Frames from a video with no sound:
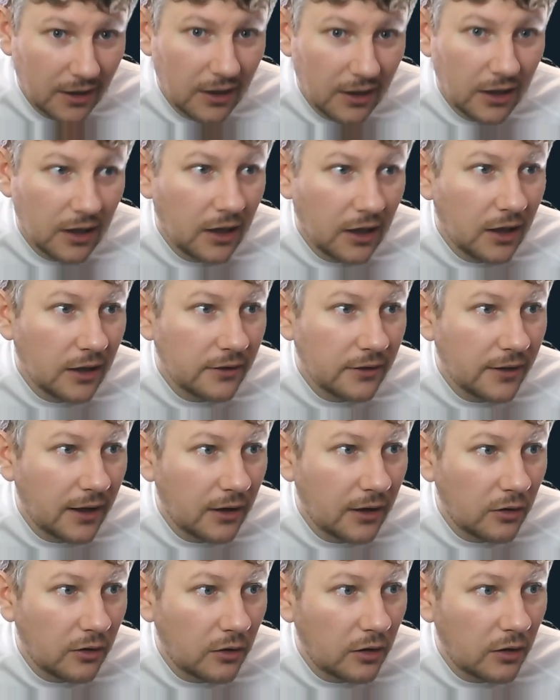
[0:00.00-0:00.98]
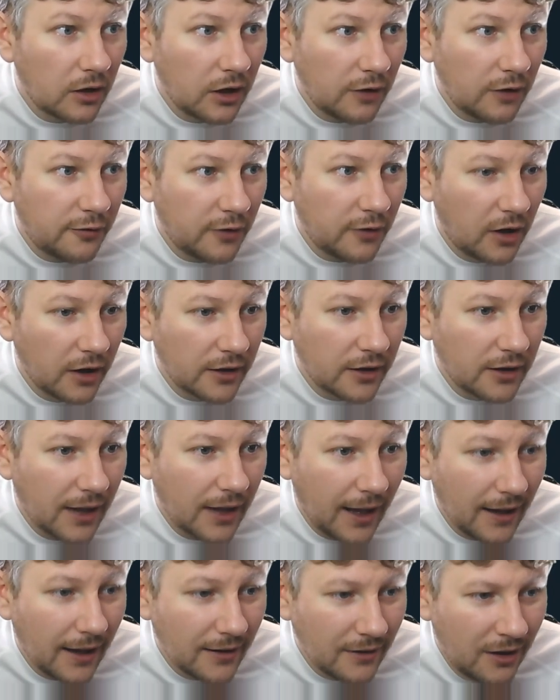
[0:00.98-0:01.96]
Now if I
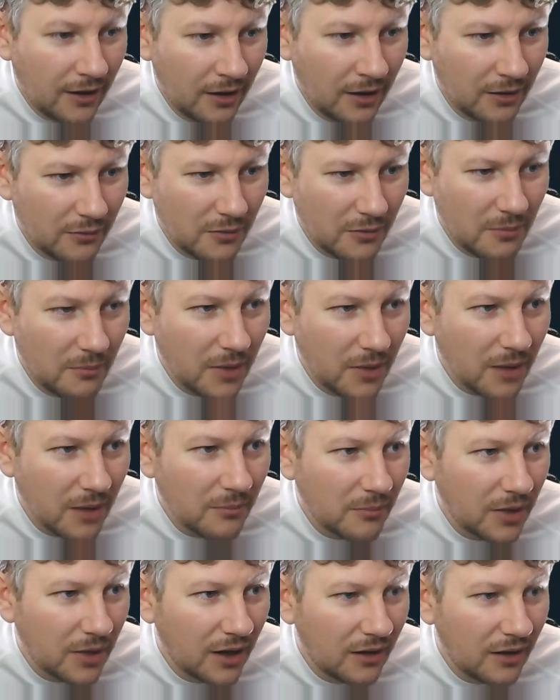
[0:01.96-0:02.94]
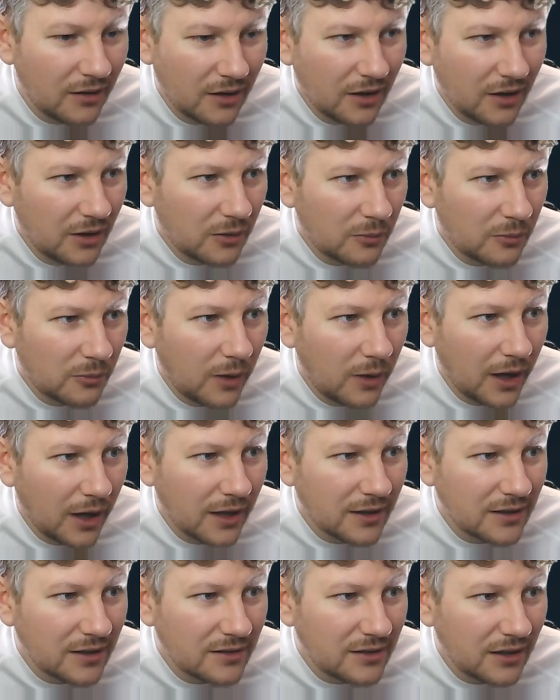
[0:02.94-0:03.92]
can remember where
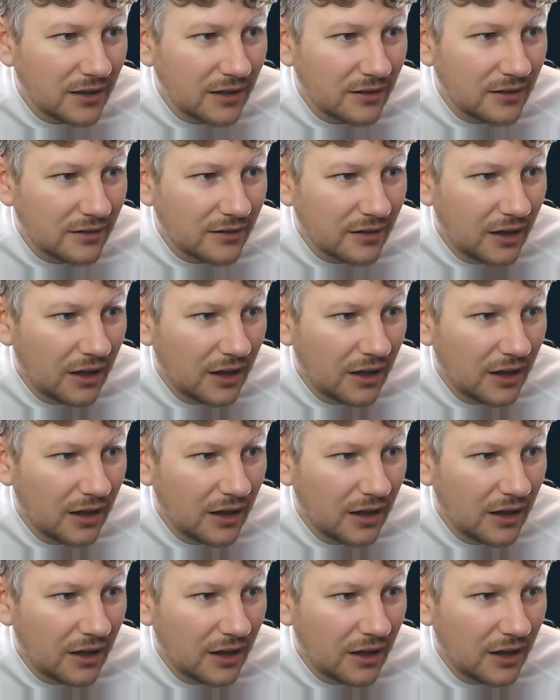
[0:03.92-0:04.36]
this is,